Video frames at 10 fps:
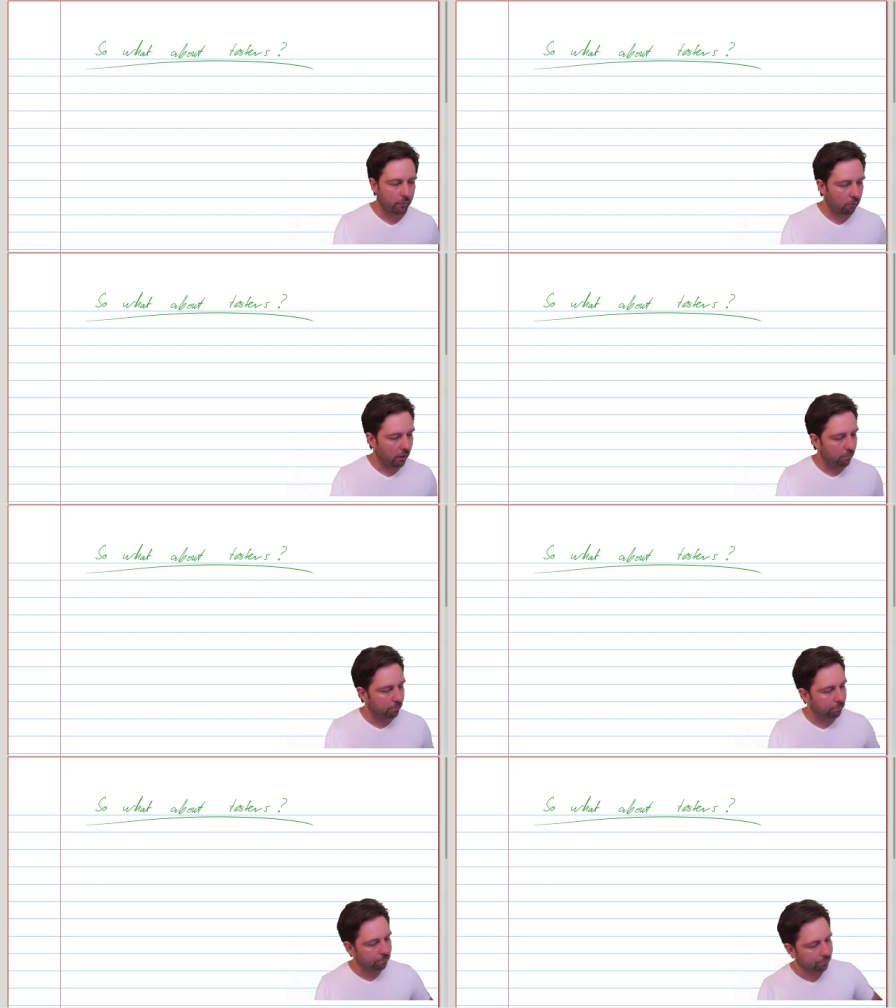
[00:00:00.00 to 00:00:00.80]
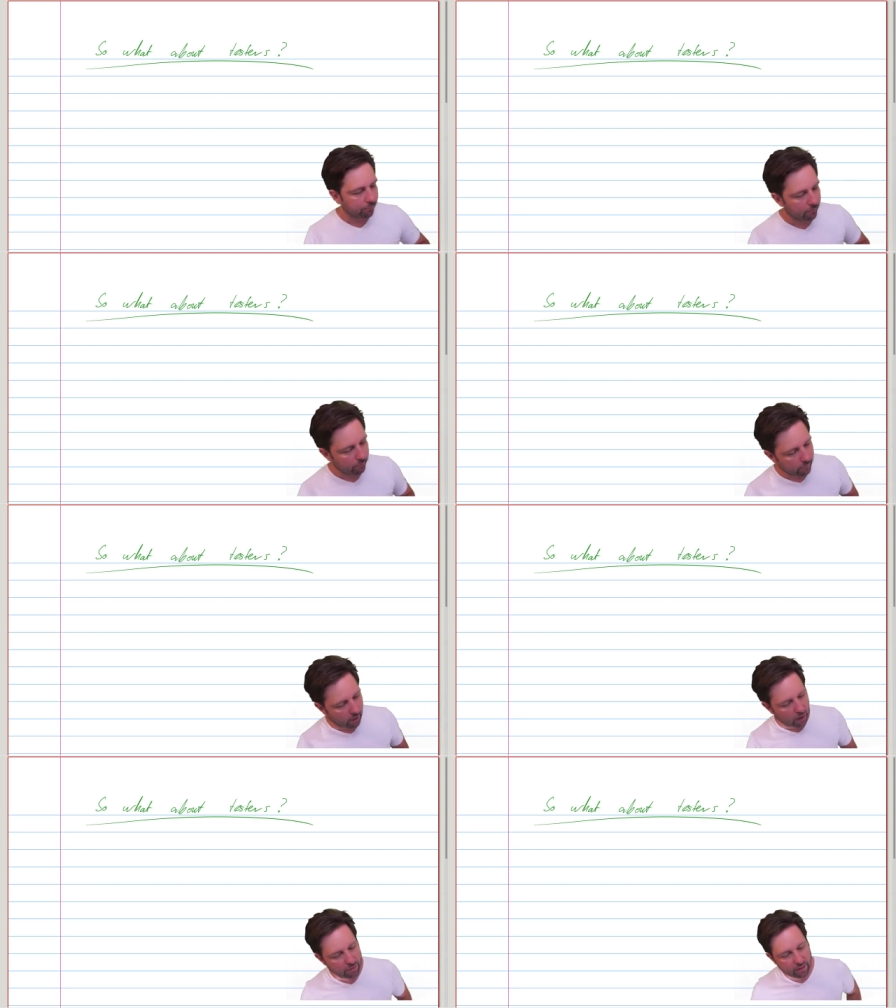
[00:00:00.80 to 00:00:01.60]
Well,
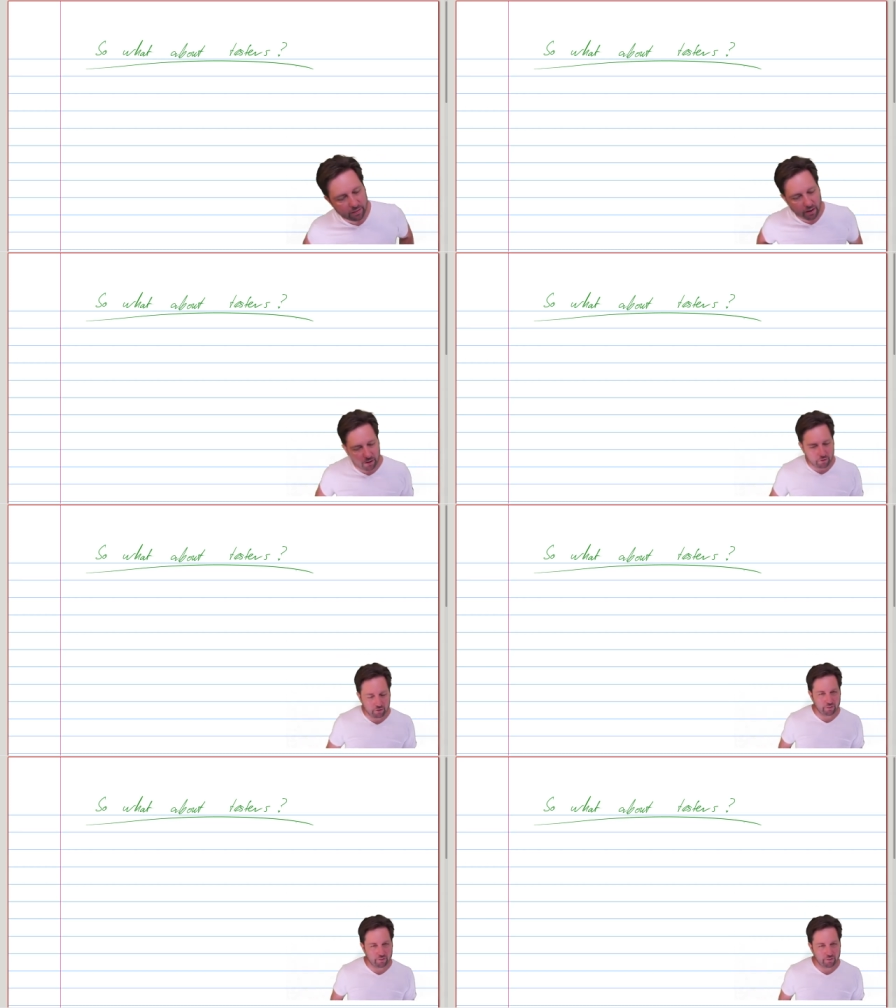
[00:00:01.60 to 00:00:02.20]
I think the answer is